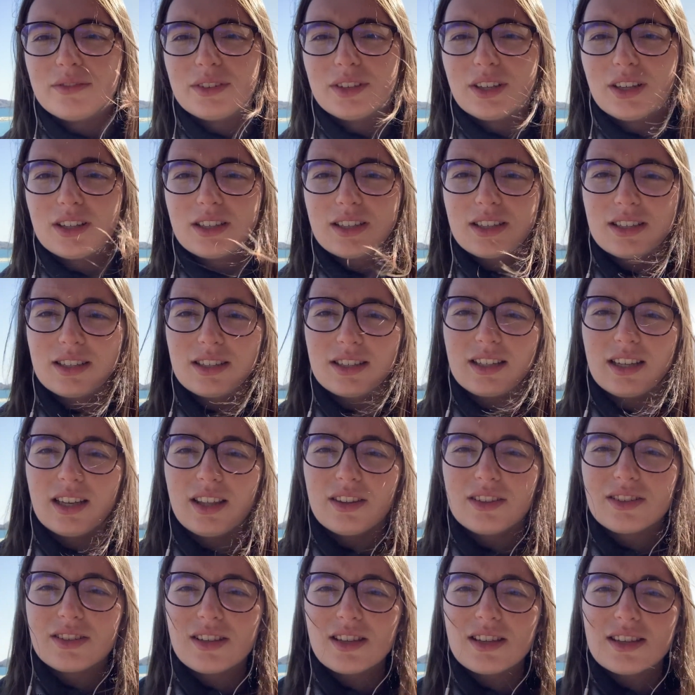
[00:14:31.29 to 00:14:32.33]
not seeing
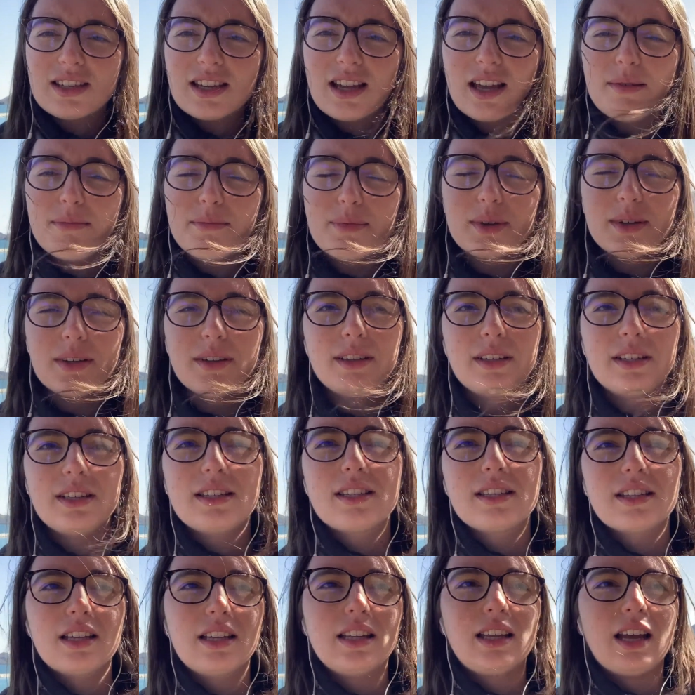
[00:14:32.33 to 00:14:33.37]
the sunset, but
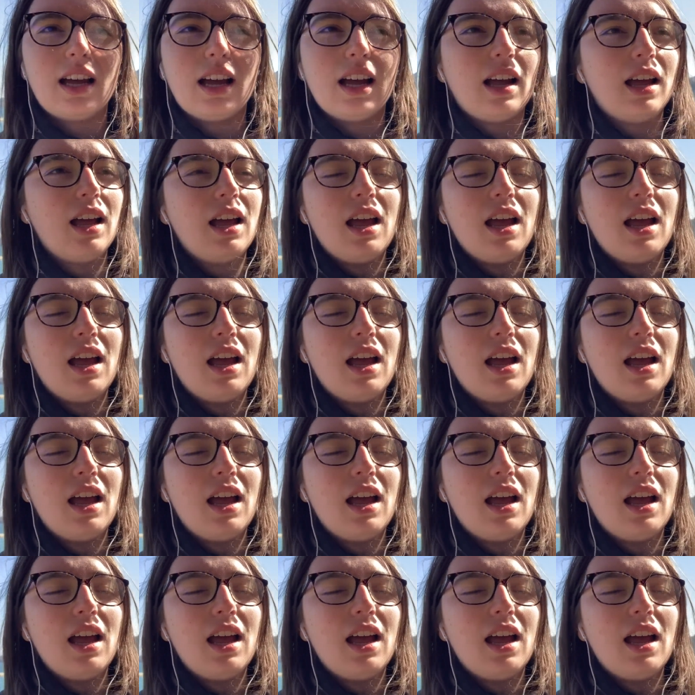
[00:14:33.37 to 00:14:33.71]
it's yeah.